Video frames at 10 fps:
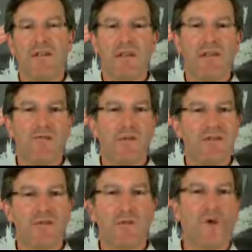again
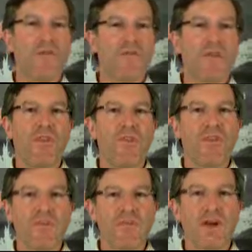rated 1 to
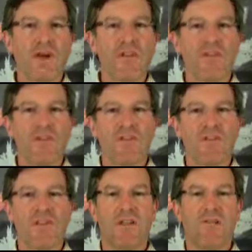3, financially
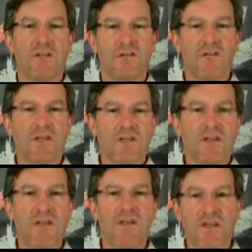significant or
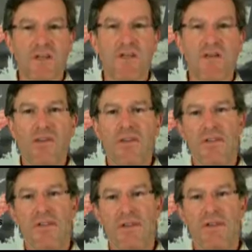financially not that
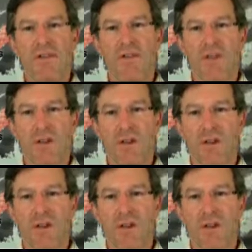significant.